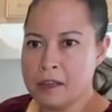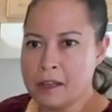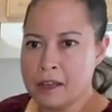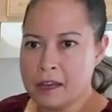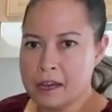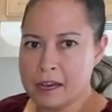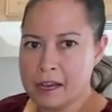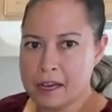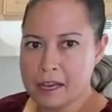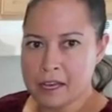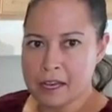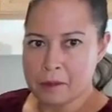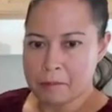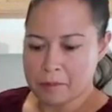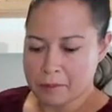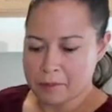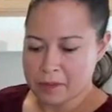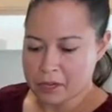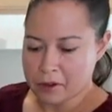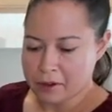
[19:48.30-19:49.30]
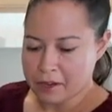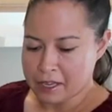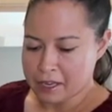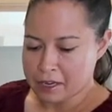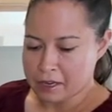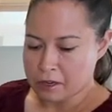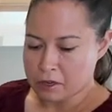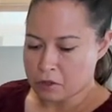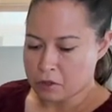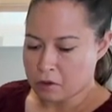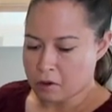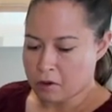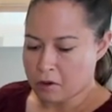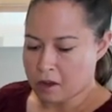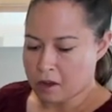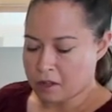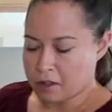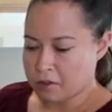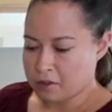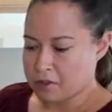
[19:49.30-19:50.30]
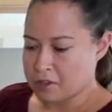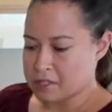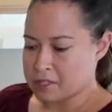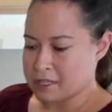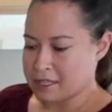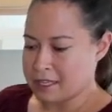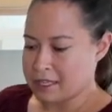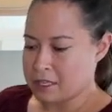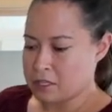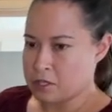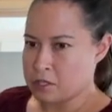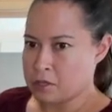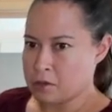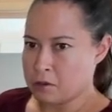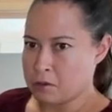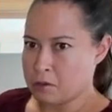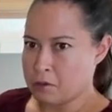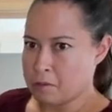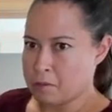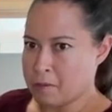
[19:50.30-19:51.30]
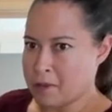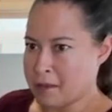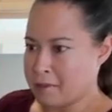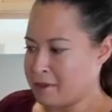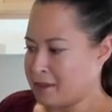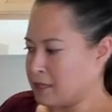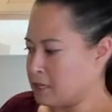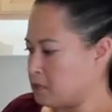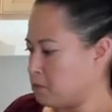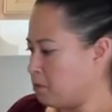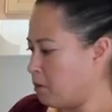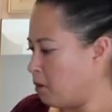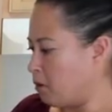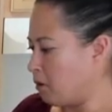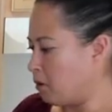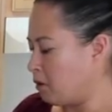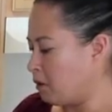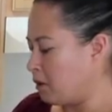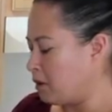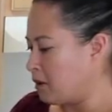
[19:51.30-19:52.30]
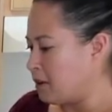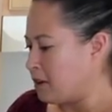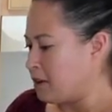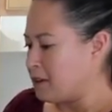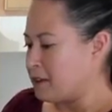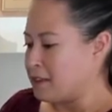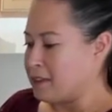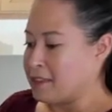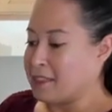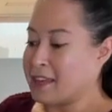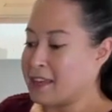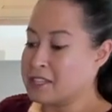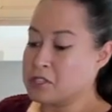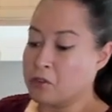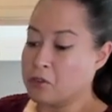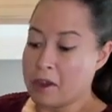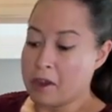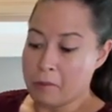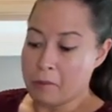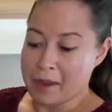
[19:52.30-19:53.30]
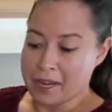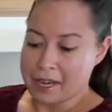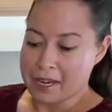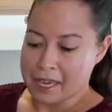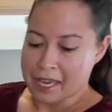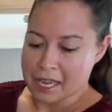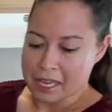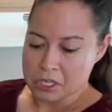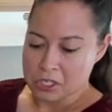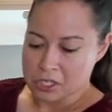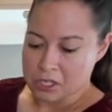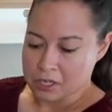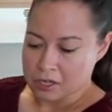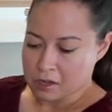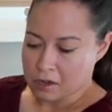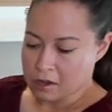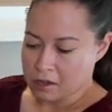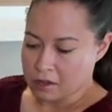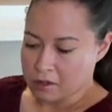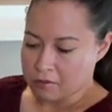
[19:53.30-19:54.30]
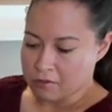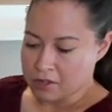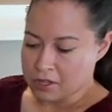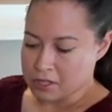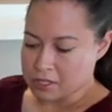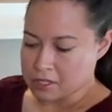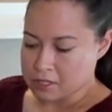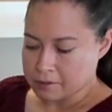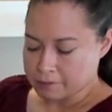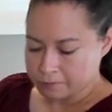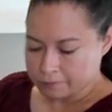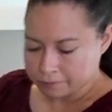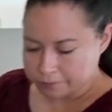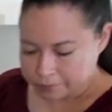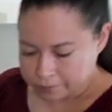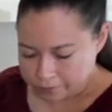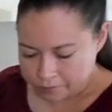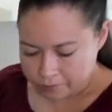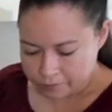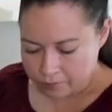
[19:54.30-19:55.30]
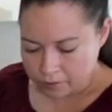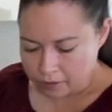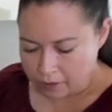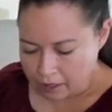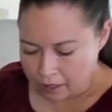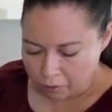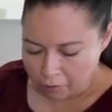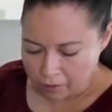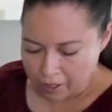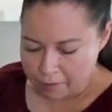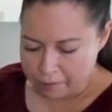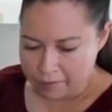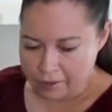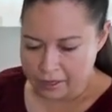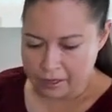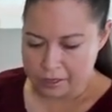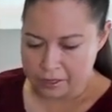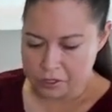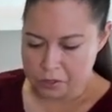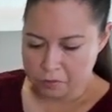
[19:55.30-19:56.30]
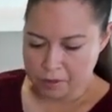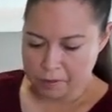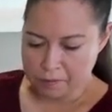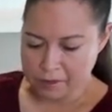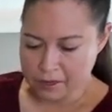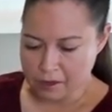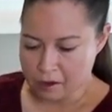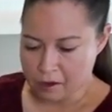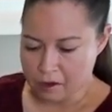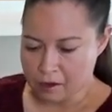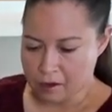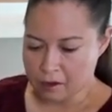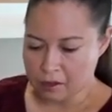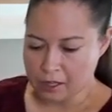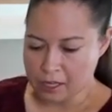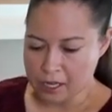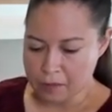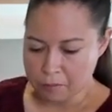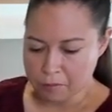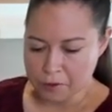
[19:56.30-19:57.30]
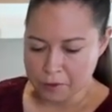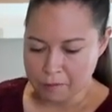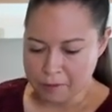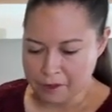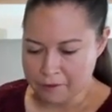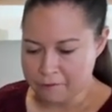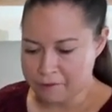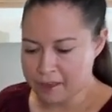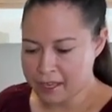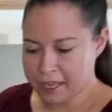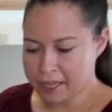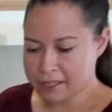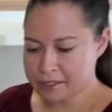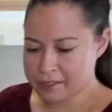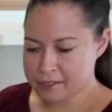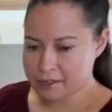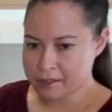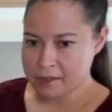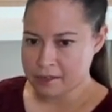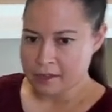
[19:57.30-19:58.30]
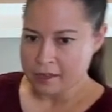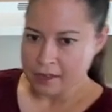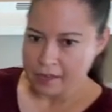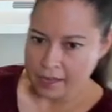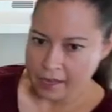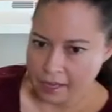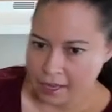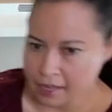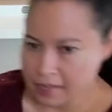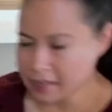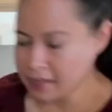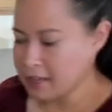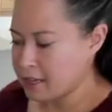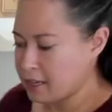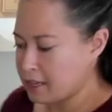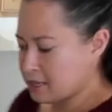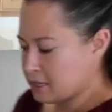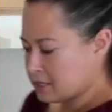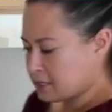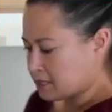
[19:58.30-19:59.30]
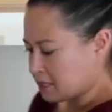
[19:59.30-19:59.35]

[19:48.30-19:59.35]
Um, me go ahead and throw all of this into maybe this bowl, that's a great way to catch all of this. I'll wipe it, I'll sweep it all up with my feet and